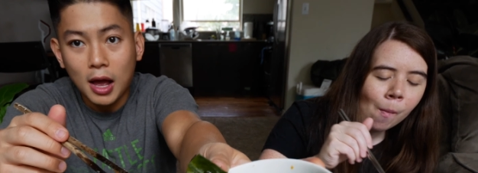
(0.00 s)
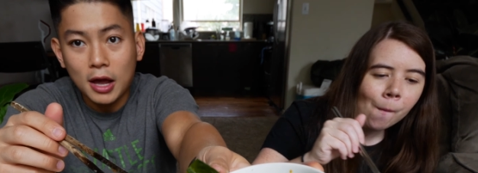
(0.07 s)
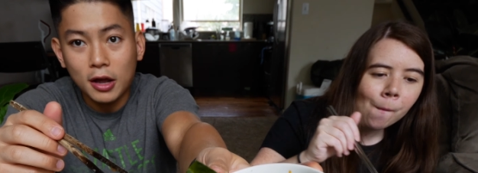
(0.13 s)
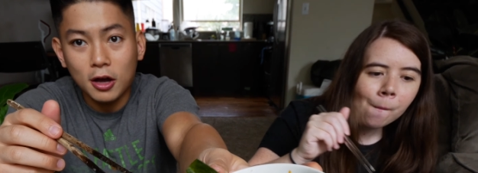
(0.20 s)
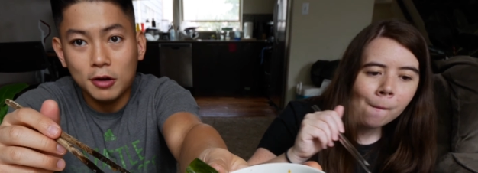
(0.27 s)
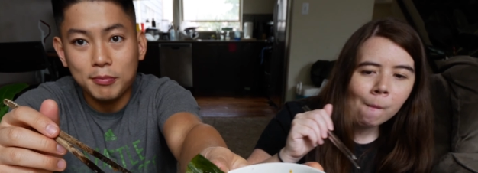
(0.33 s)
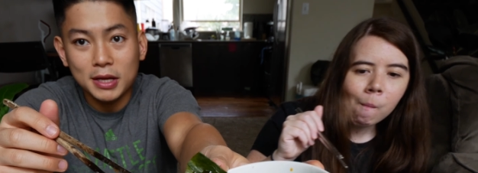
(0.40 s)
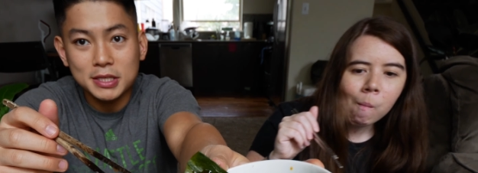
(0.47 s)
Speaker 1: I
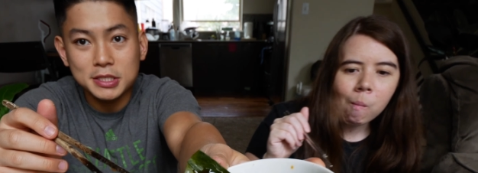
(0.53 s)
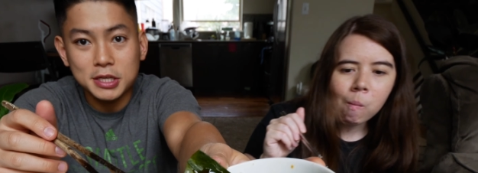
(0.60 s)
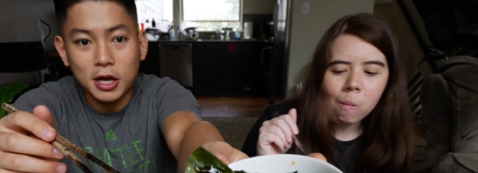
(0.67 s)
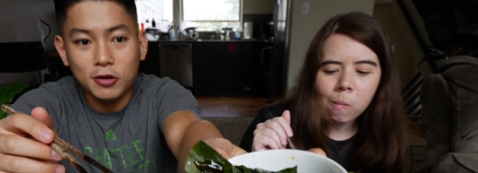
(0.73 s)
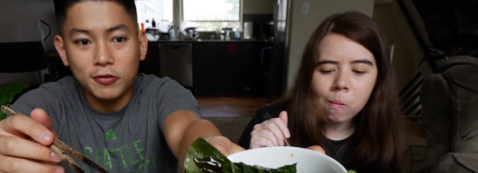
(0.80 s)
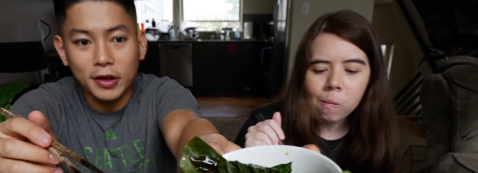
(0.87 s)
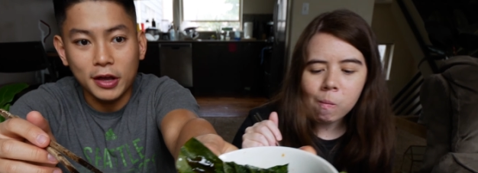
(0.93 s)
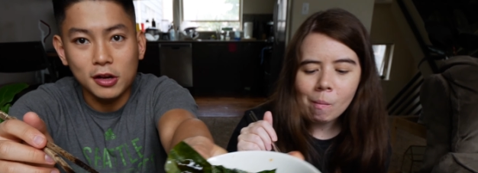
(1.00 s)
got
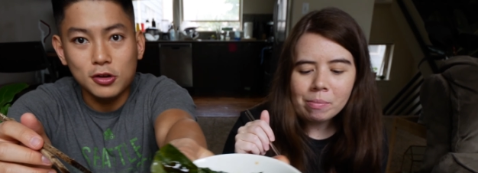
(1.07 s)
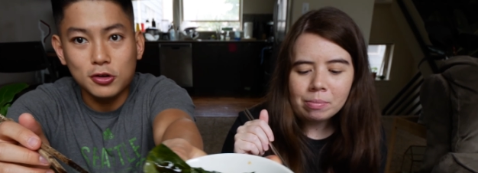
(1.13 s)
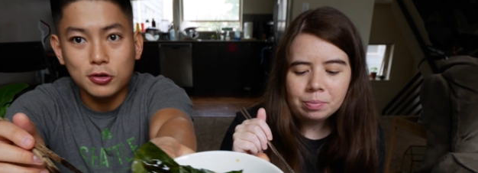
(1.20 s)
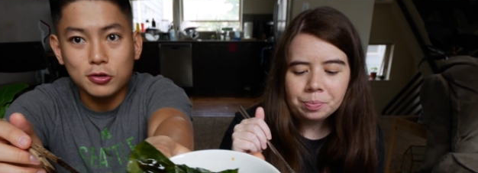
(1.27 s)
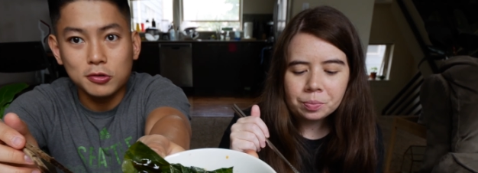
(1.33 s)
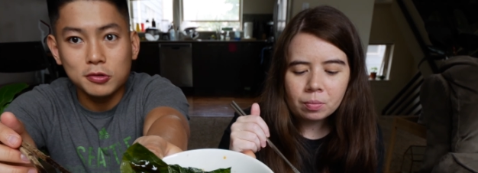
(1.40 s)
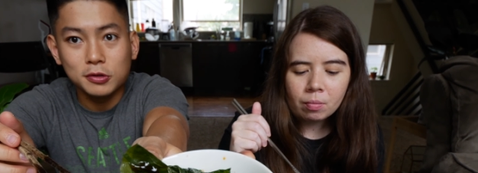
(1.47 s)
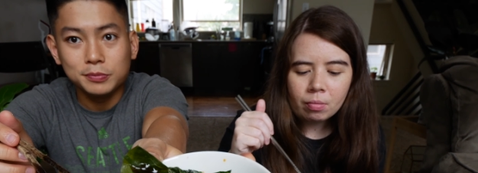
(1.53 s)
myself a
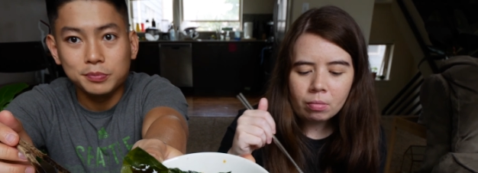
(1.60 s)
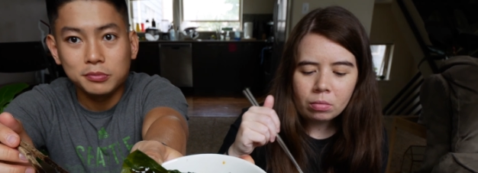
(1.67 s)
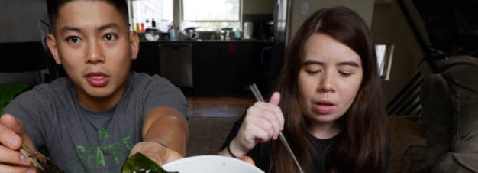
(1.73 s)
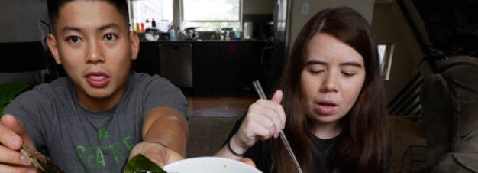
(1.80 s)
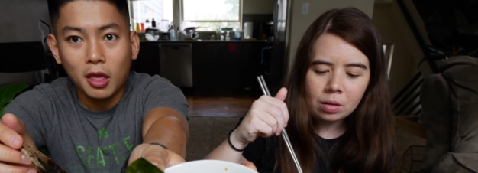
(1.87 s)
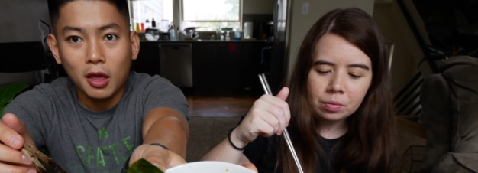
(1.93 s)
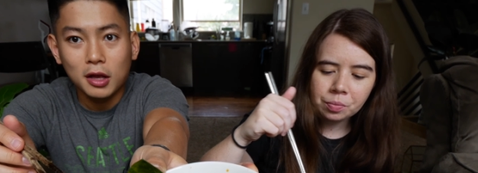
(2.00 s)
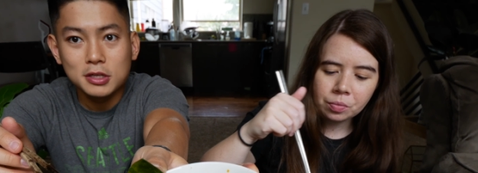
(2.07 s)
little
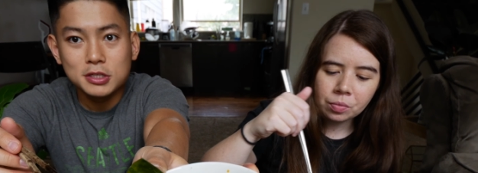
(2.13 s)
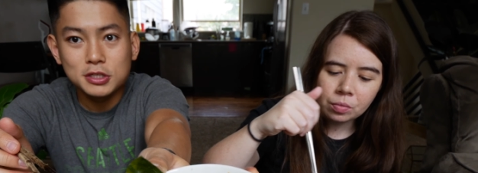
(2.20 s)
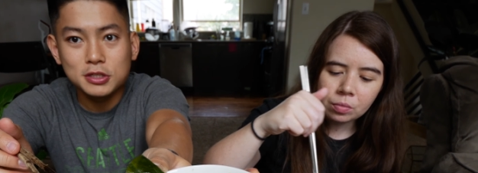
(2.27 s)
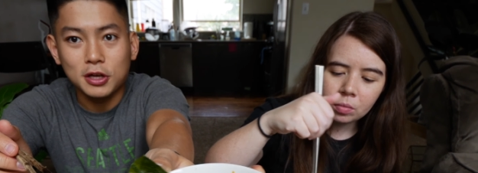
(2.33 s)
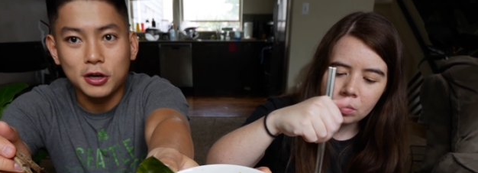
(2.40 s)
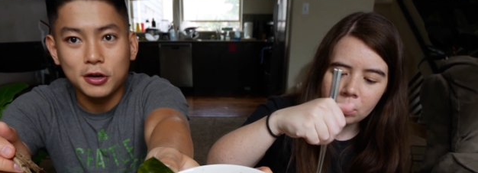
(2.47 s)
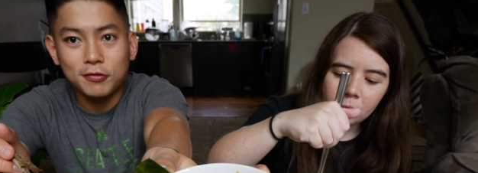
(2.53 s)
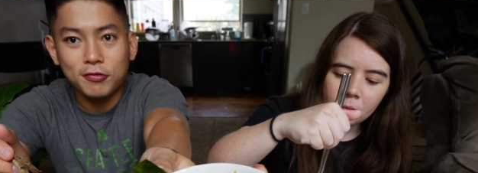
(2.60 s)

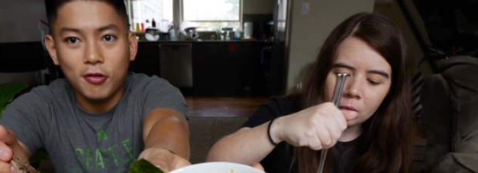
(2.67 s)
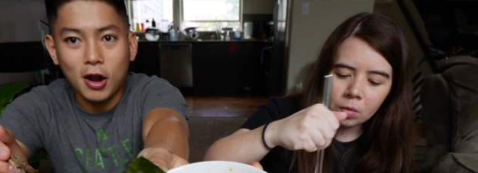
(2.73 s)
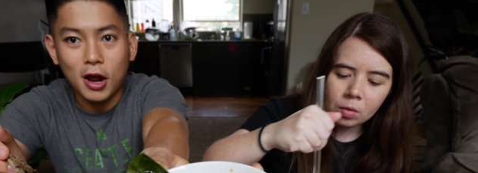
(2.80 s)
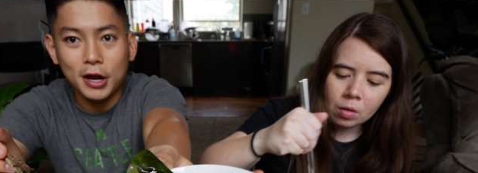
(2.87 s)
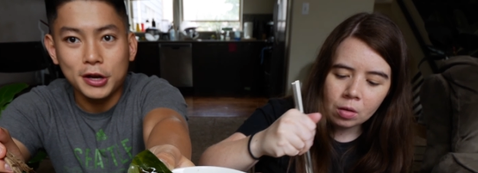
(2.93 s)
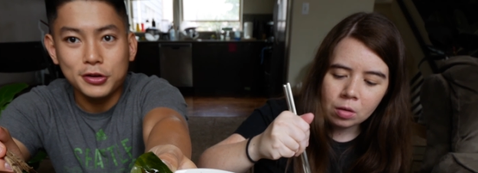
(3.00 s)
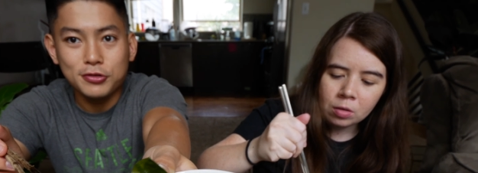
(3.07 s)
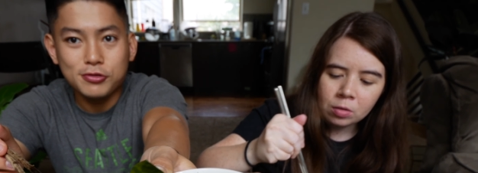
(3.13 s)

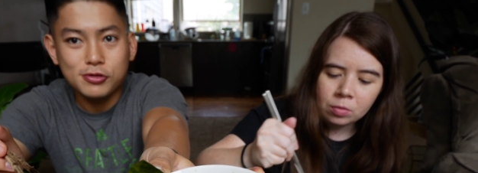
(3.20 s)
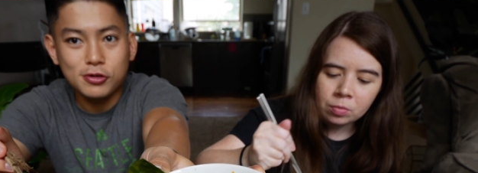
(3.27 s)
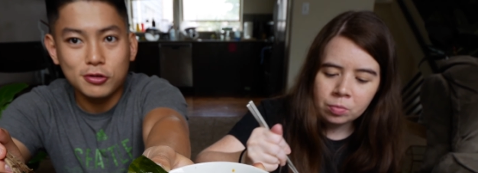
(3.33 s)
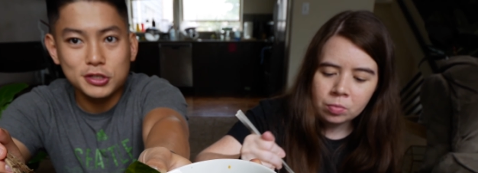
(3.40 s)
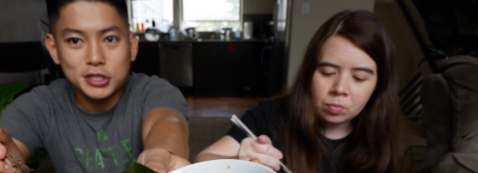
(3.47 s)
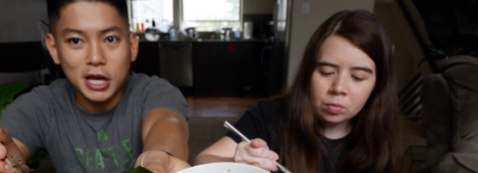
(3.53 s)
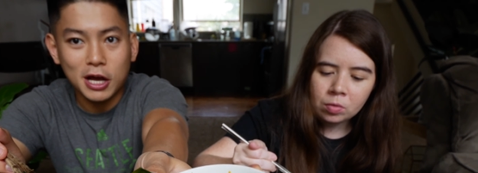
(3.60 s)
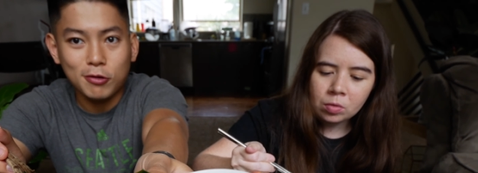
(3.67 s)
stir-fried
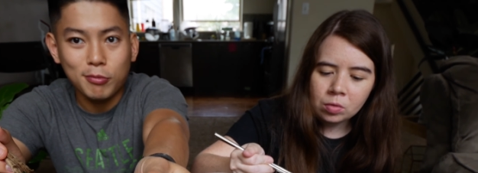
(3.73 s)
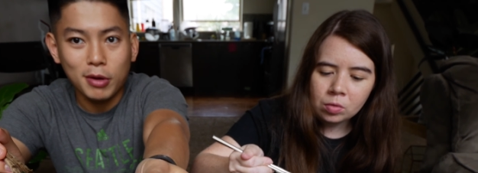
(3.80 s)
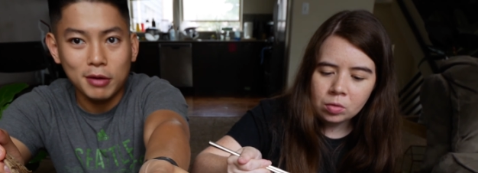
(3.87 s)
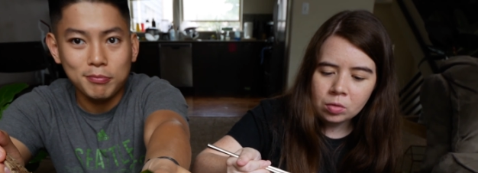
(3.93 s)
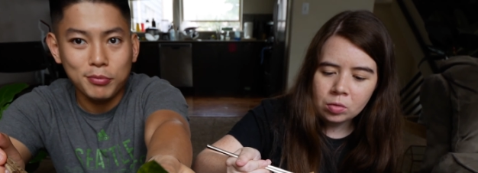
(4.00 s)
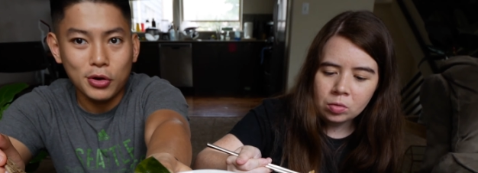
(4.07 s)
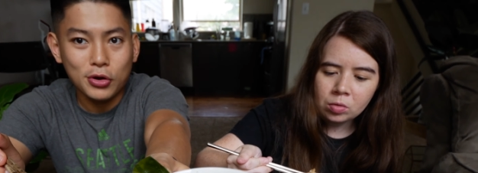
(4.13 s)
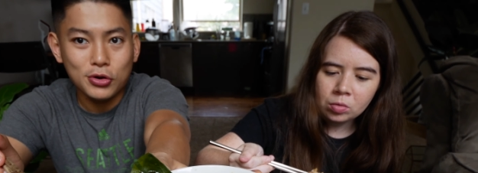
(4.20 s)
noodle chow
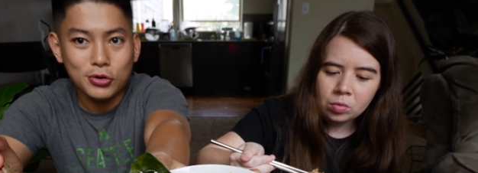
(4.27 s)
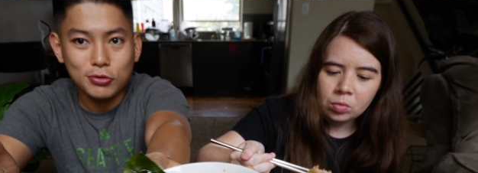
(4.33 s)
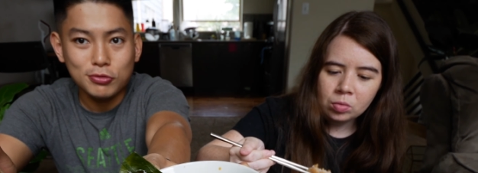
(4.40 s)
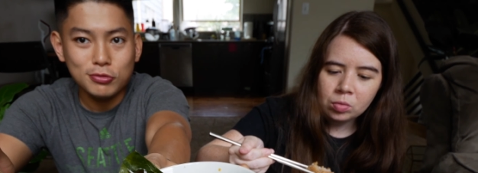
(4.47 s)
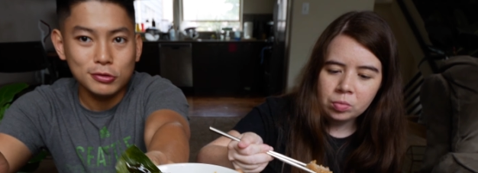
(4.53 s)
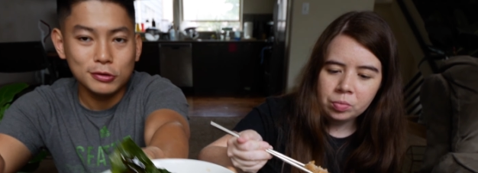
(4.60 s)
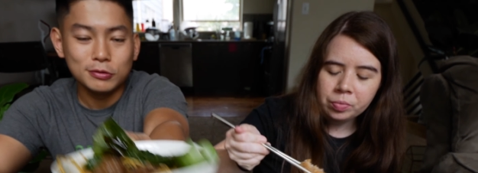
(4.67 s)
mein bowl.